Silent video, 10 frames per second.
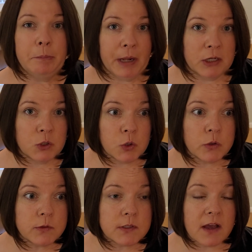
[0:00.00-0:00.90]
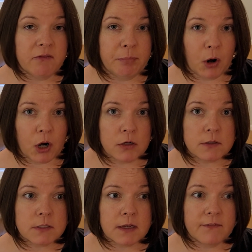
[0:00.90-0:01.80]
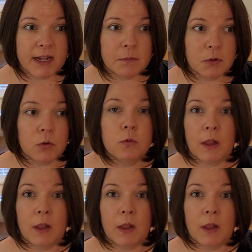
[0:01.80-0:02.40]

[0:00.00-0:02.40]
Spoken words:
bundles of bars available,